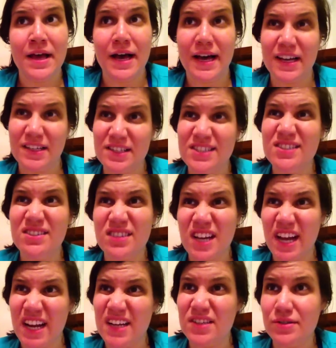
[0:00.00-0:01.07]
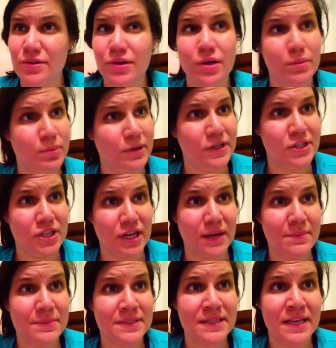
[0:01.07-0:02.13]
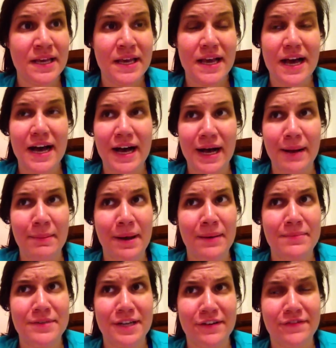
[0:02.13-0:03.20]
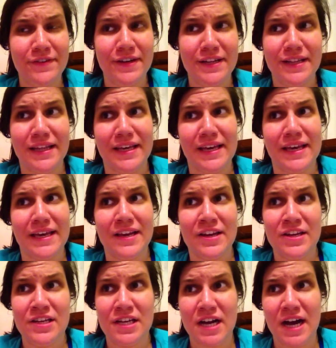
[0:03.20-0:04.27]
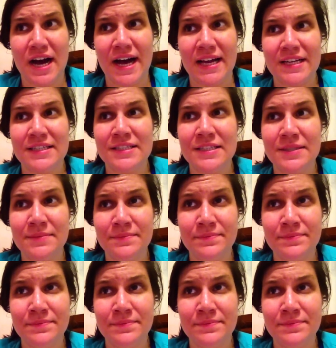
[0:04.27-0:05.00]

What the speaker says: I could still kind of do girl push-ups. I'm definitely not